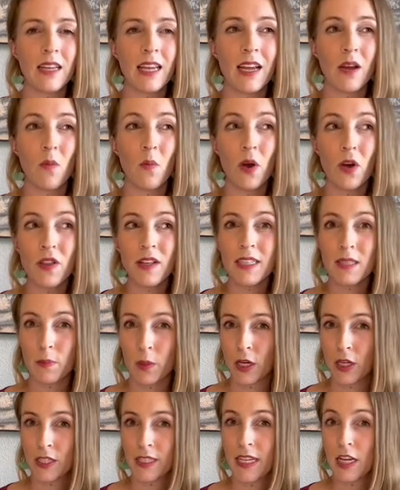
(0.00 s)
will this
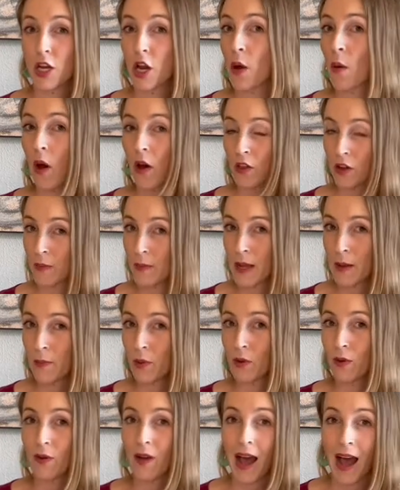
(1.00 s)
person know other
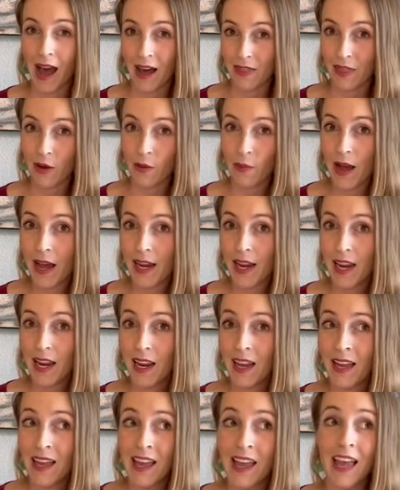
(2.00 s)
people at the
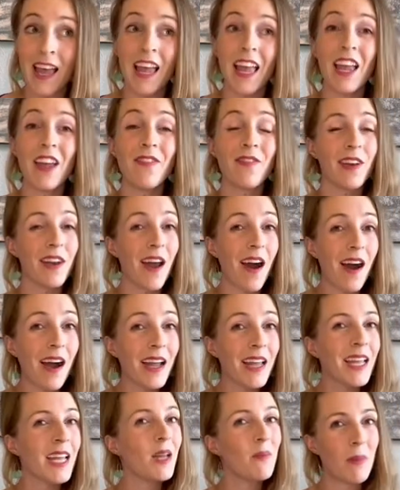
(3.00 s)
wedding? If not,
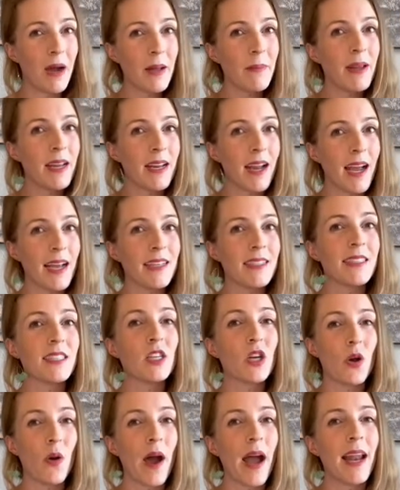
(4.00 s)
it might be nice to
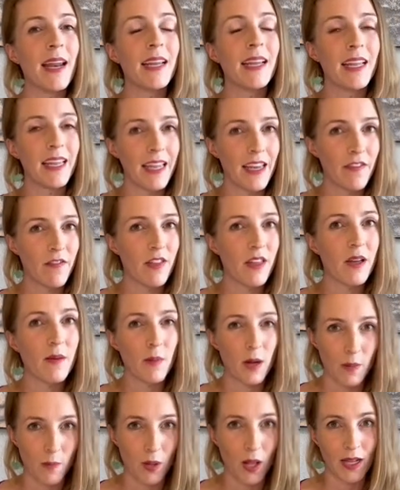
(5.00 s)
go ahead and give them a
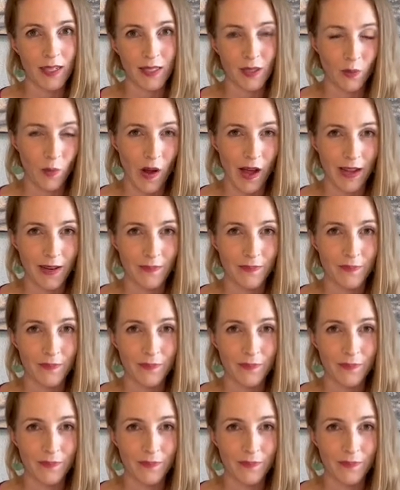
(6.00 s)
plus one.